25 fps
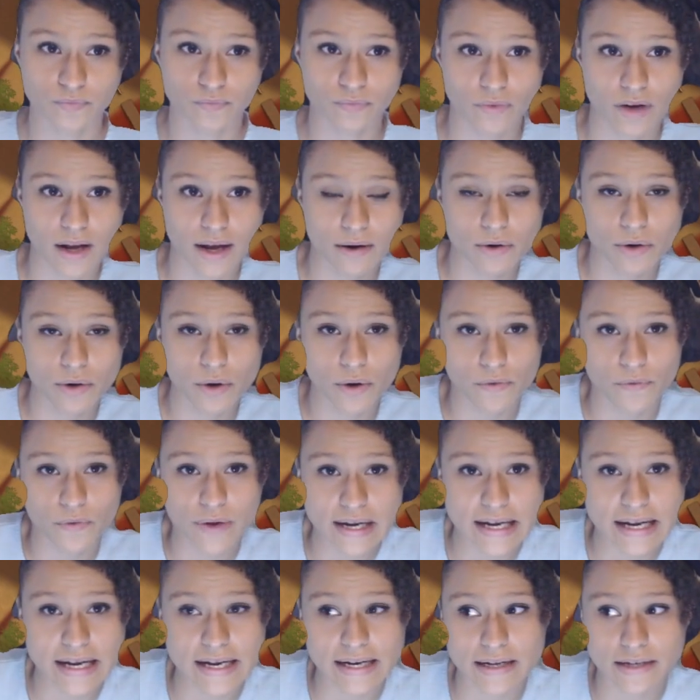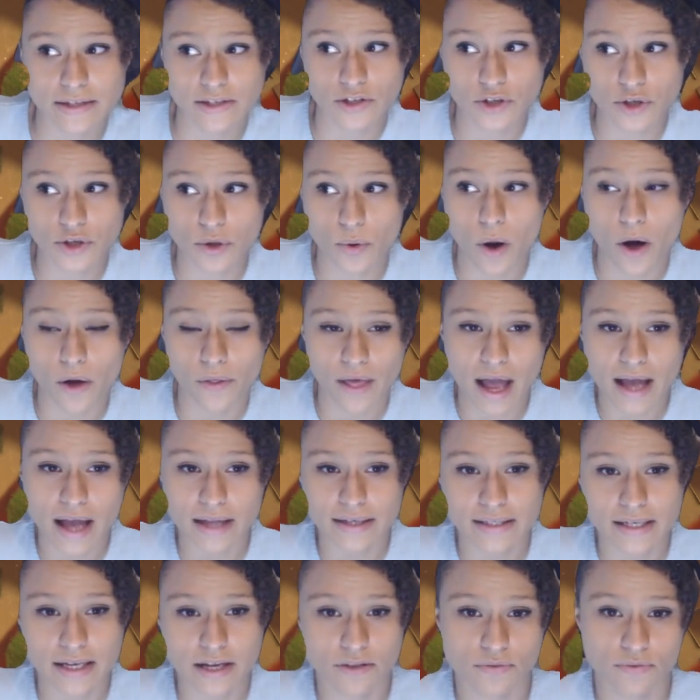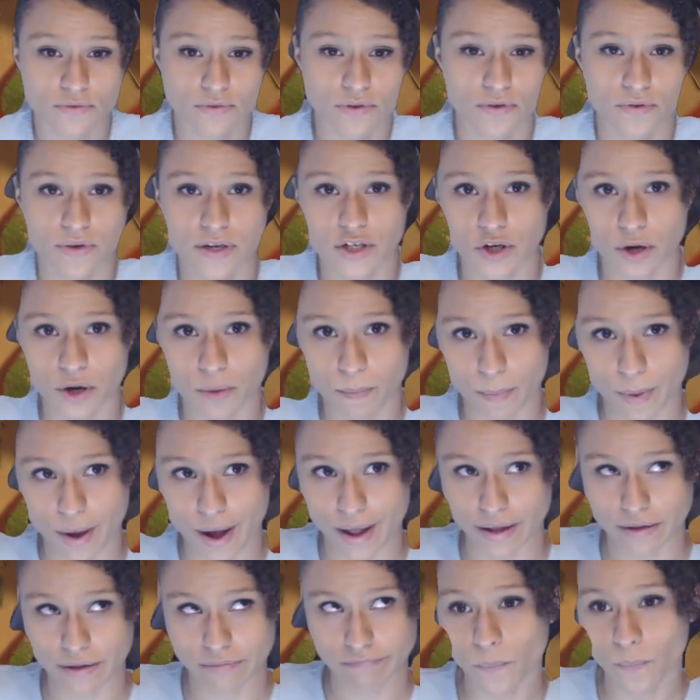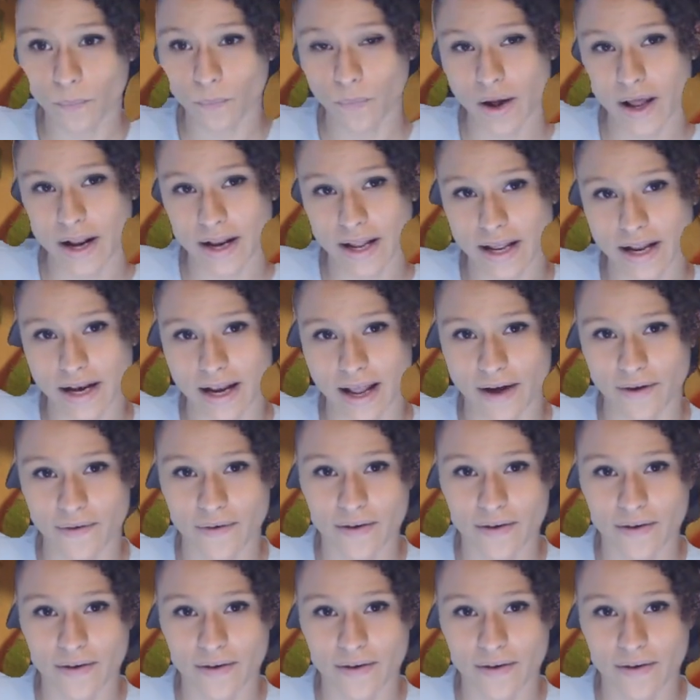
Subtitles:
I don't know if we needed to do all that to get through the creature, but what do you know?